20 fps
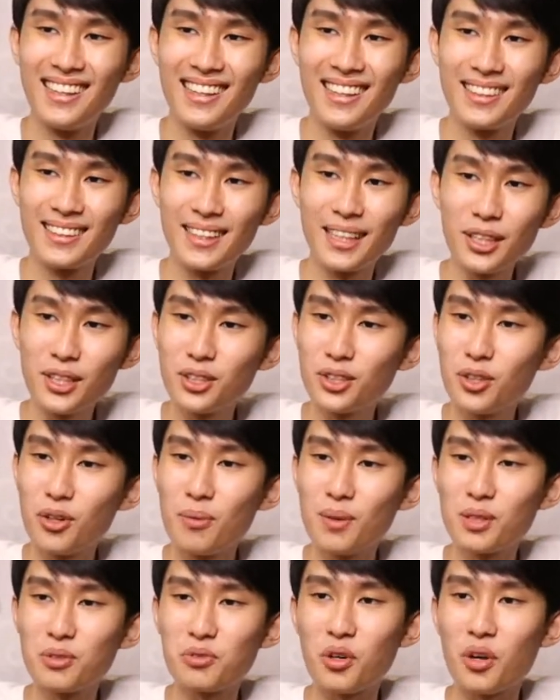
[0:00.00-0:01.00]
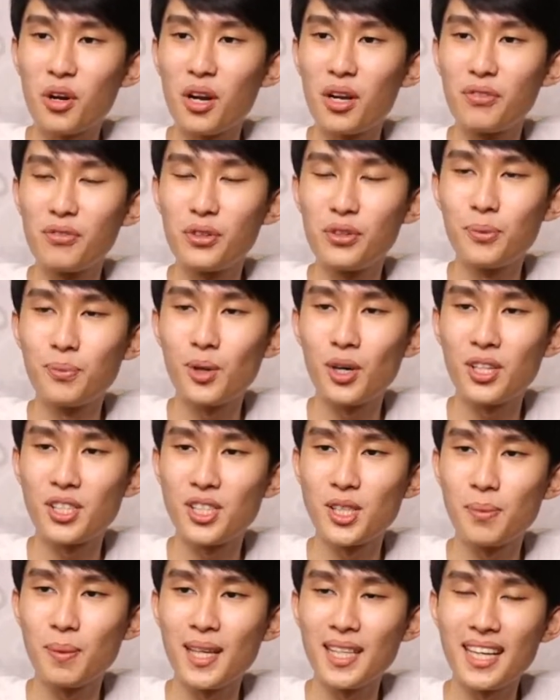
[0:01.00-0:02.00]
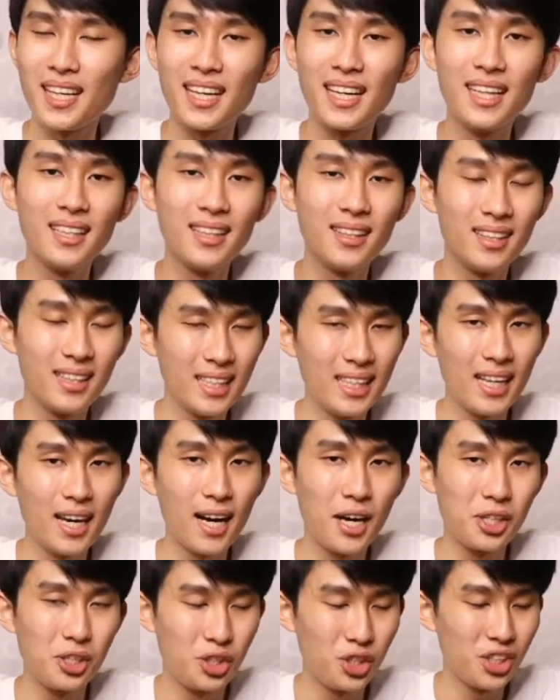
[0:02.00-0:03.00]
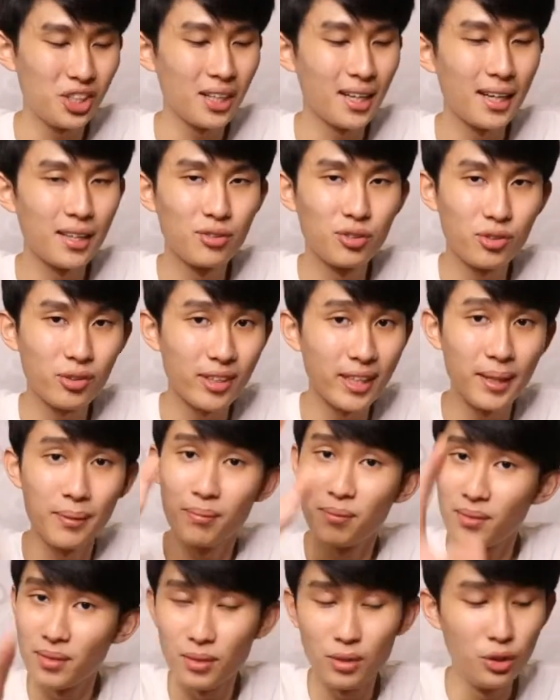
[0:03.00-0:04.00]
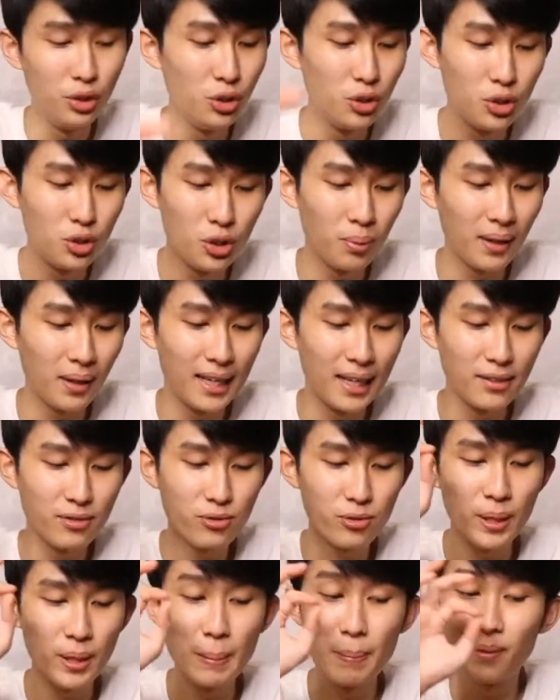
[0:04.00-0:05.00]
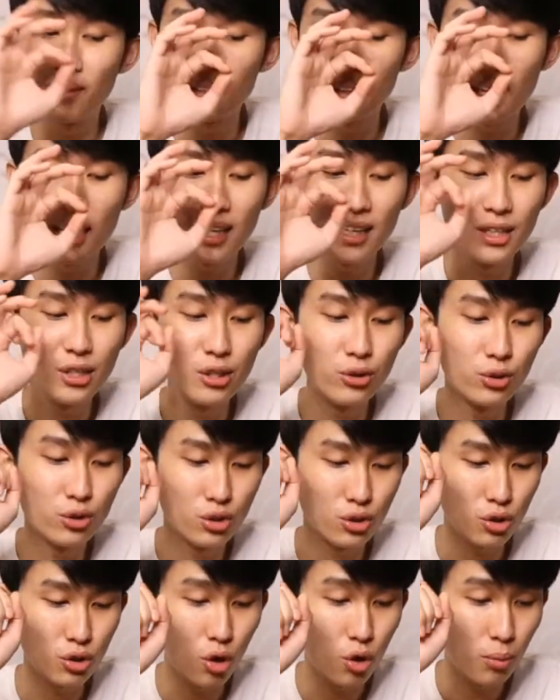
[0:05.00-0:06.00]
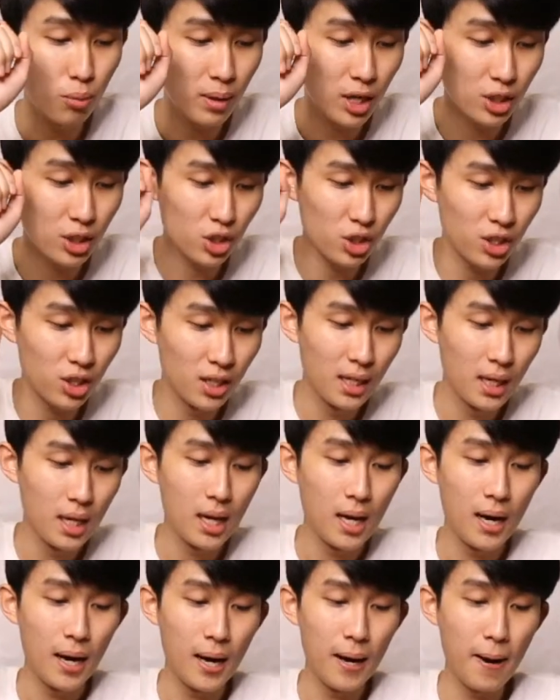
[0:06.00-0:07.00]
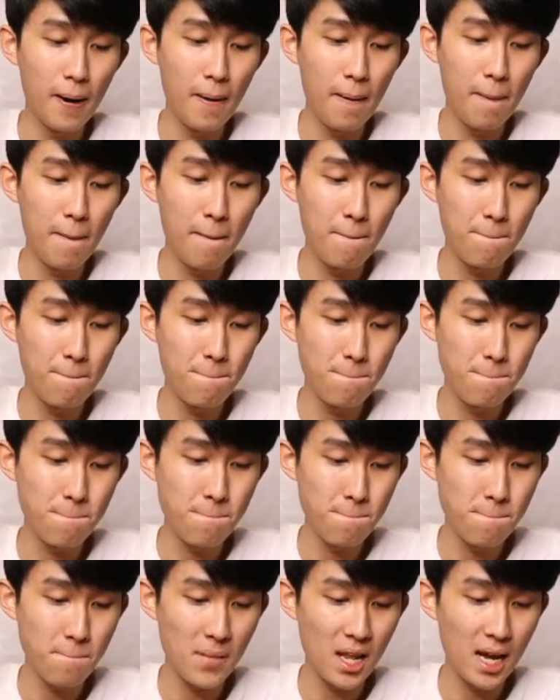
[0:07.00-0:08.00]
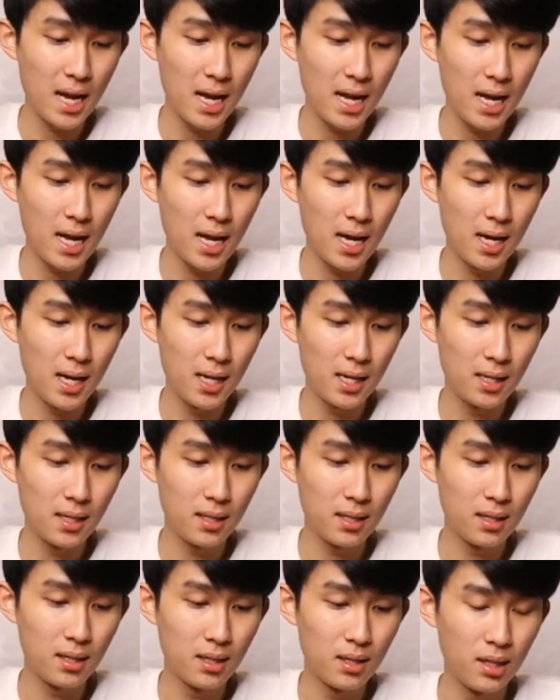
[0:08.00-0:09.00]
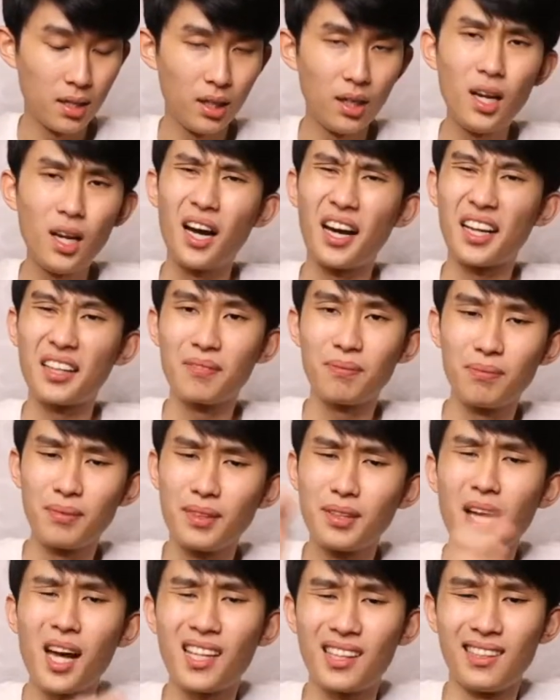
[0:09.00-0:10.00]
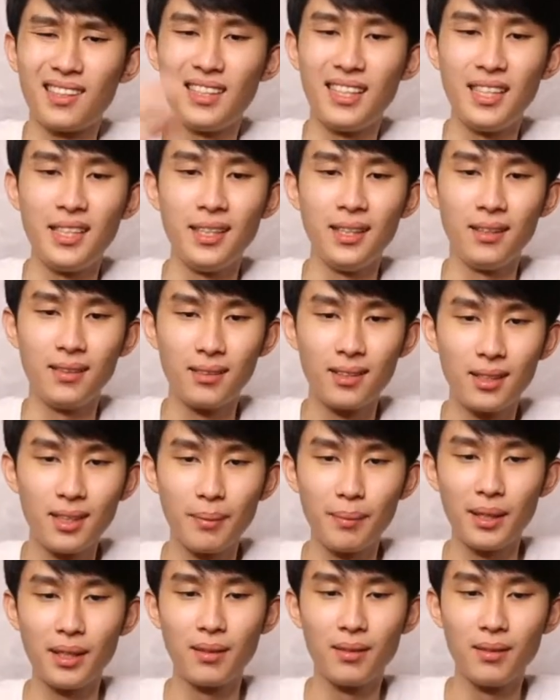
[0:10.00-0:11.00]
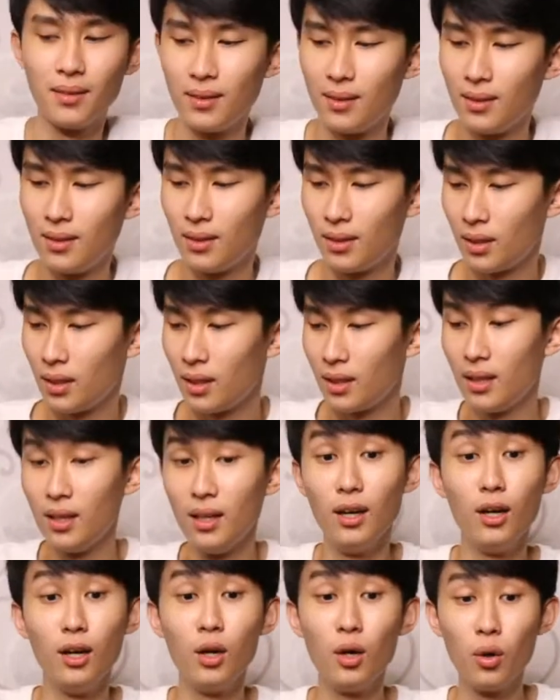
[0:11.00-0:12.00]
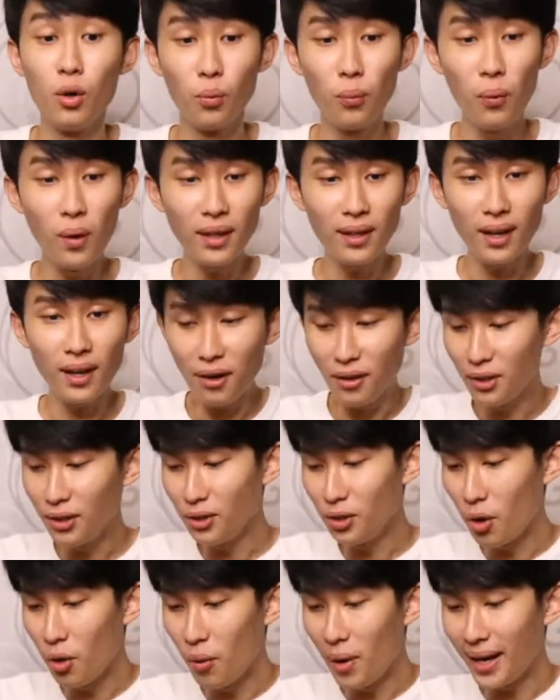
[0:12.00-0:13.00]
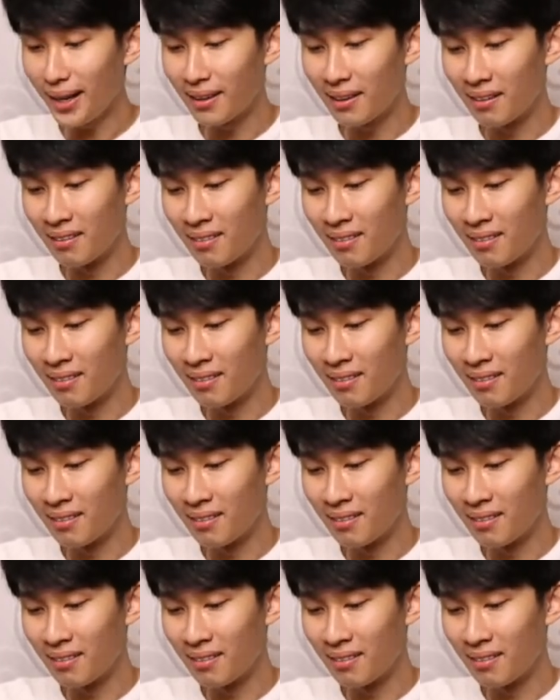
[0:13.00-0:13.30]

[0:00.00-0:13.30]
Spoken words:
thank you so much for all of you participating in the IG live stream, YouTube live stream. Thank you so much. And nah, not he. I mean, what are you doing?